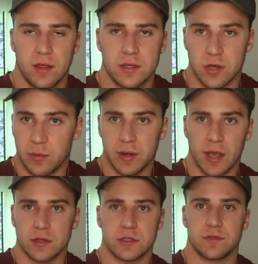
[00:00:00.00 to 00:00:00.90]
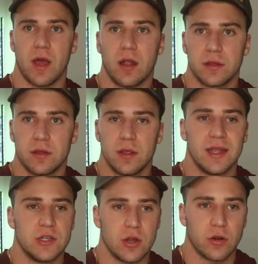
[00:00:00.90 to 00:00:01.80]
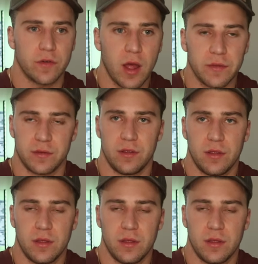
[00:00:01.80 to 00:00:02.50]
It's nobody else's fault. It's your fault.